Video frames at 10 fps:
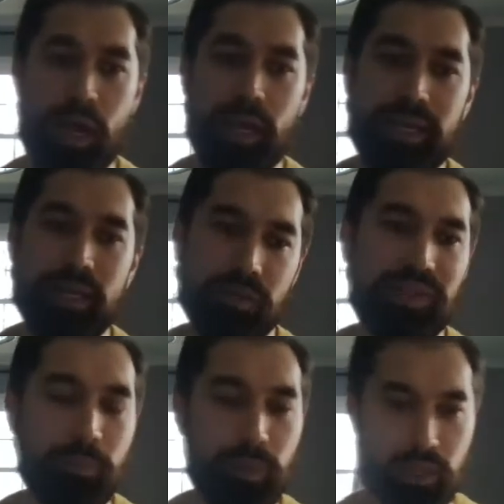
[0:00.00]

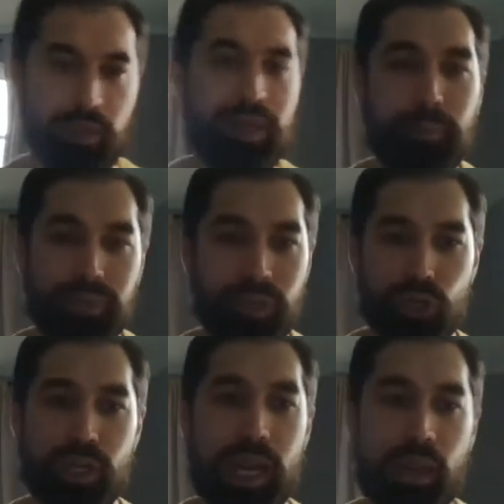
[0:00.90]
increasing political
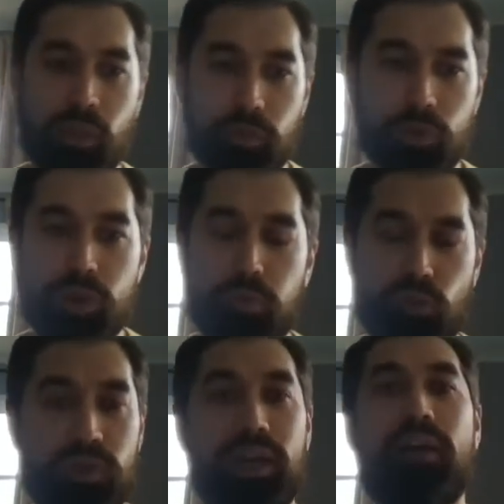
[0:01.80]
competition and through
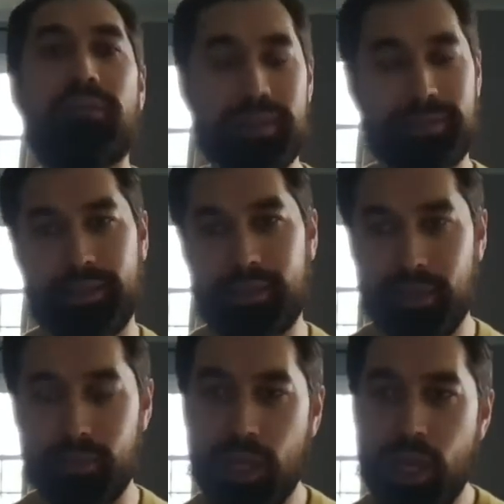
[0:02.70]
improving governance
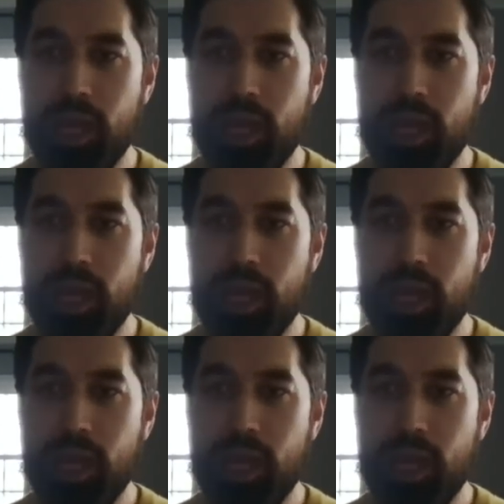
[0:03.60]
systems,